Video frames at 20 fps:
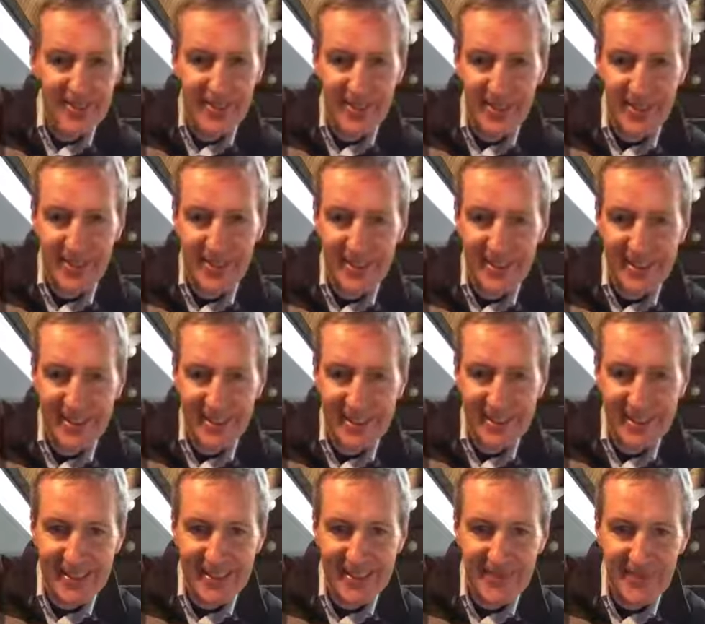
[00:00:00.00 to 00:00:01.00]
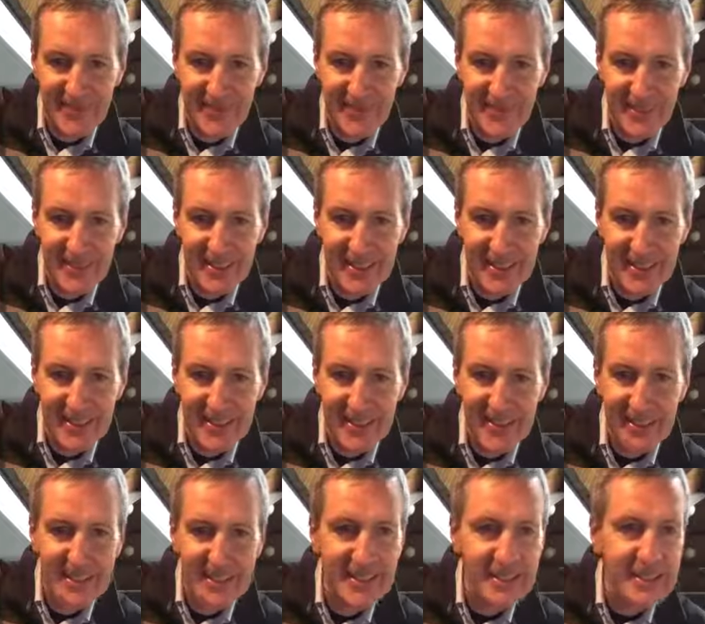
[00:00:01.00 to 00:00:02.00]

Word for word: Oh, dear. Hey.